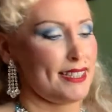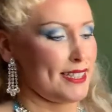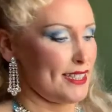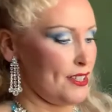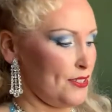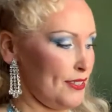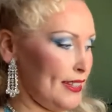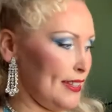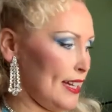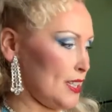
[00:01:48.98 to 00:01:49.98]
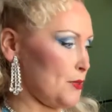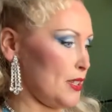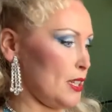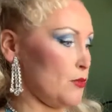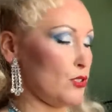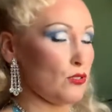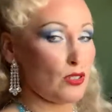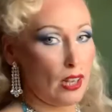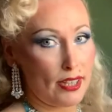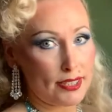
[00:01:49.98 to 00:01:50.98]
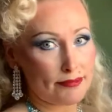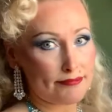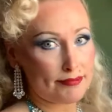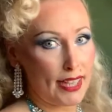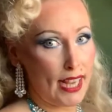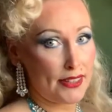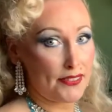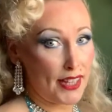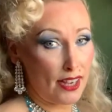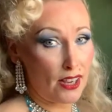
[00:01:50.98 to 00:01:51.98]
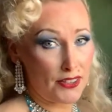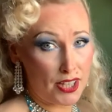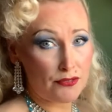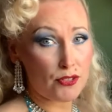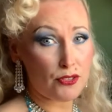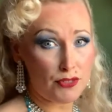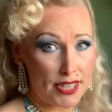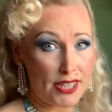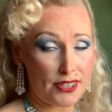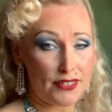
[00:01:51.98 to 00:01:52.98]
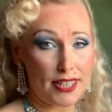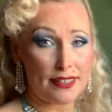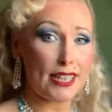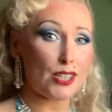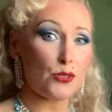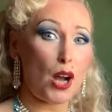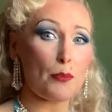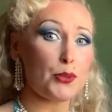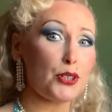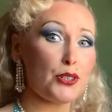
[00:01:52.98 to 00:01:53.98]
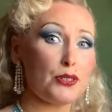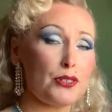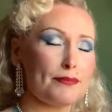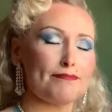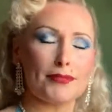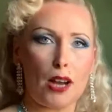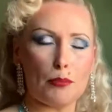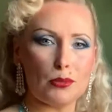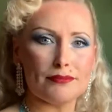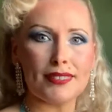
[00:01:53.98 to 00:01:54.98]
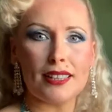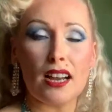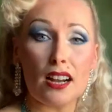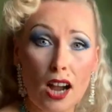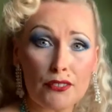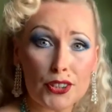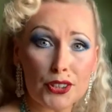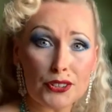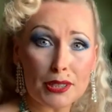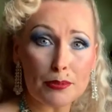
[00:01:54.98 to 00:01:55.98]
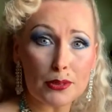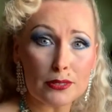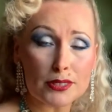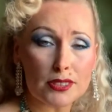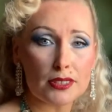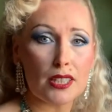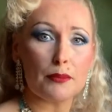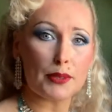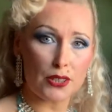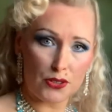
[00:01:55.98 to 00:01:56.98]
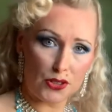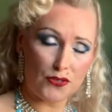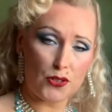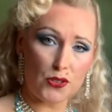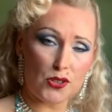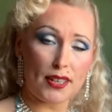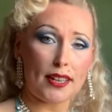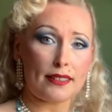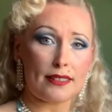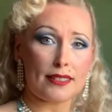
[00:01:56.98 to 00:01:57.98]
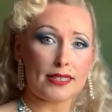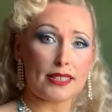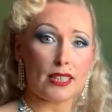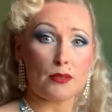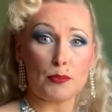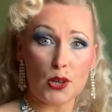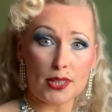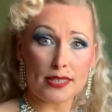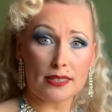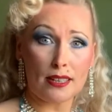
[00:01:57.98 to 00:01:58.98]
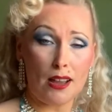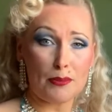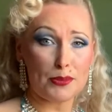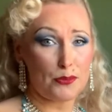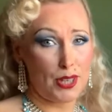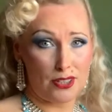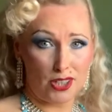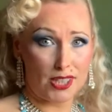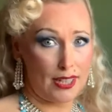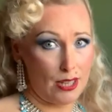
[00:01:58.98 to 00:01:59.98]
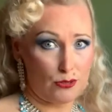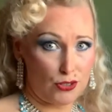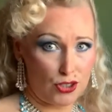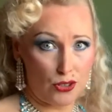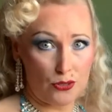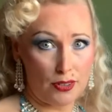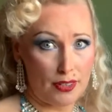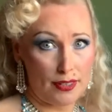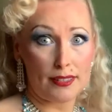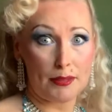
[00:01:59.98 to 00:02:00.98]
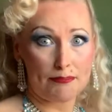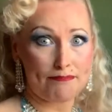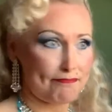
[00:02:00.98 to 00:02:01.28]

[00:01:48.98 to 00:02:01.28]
So that's what they would look like, and they are there for a reason. They're there to cover your nipples, because of course, at least in a burlesque club, we are not allowed to show them.